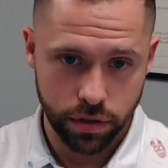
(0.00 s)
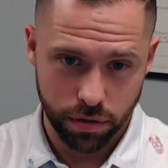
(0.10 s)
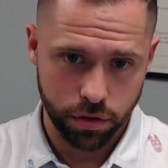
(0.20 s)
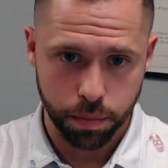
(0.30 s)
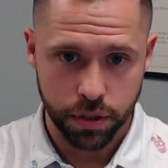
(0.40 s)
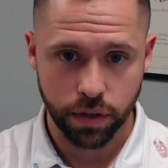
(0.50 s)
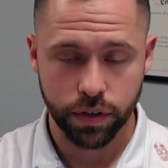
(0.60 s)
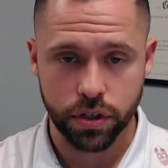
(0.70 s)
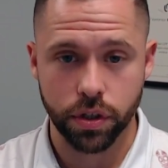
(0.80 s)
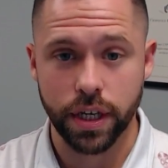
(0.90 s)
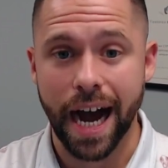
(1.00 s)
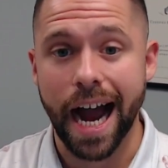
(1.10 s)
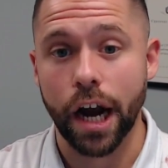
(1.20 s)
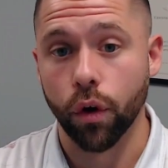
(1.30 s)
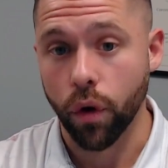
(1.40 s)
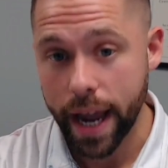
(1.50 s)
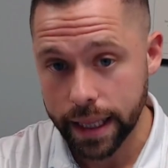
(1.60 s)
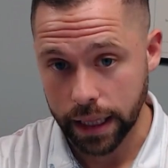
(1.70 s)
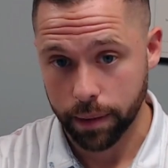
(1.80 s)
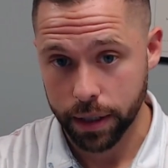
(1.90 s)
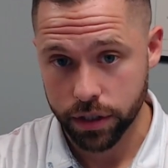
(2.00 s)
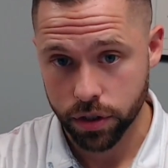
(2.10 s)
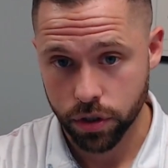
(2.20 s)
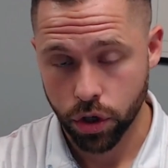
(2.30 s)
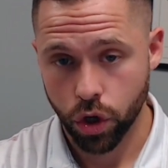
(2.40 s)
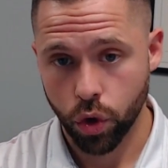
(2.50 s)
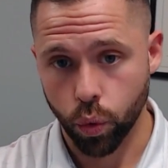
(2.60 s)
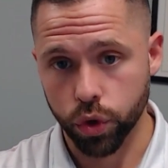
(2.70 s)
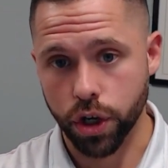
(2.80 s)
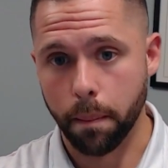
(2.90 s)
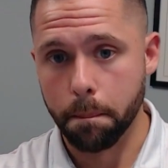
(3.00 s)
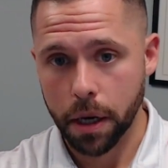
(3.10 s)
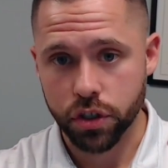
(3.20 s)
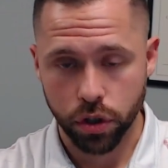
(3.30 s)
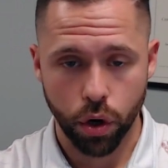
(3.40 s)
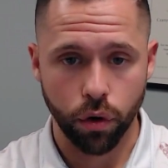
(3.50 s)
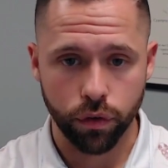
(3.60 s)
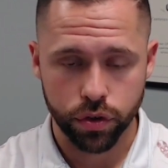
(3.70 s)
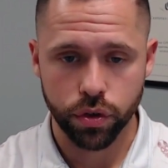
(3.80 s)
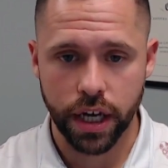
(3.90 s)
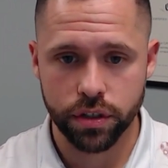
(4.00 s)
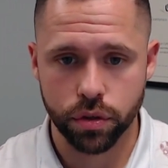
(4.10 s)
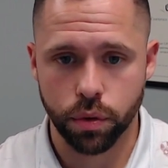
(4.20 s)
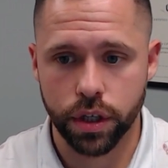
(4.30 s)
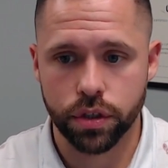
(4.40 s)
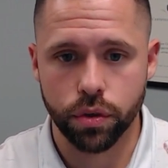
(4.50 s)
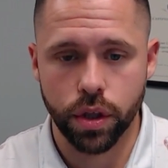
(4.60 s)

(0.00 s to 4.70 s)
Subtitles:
specific to the IRA limits, which are much lower for 2023.